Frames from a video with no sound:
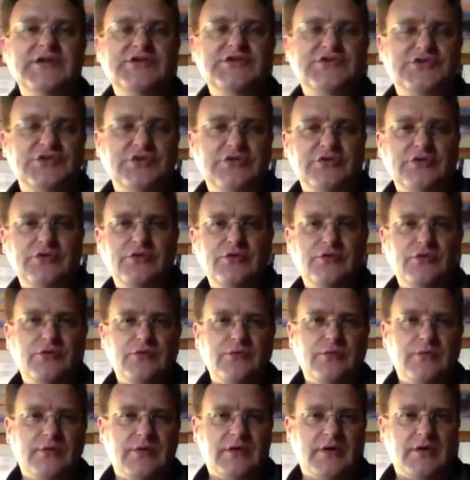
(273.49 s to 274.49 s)

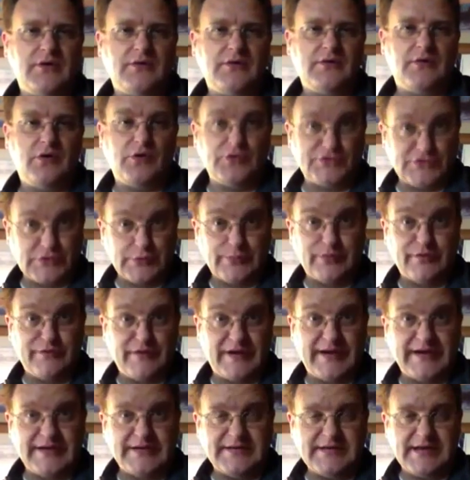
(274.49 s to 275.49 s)
to also
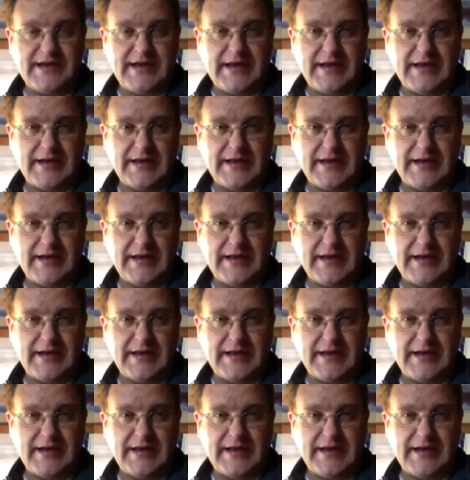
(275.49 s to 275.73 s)
provide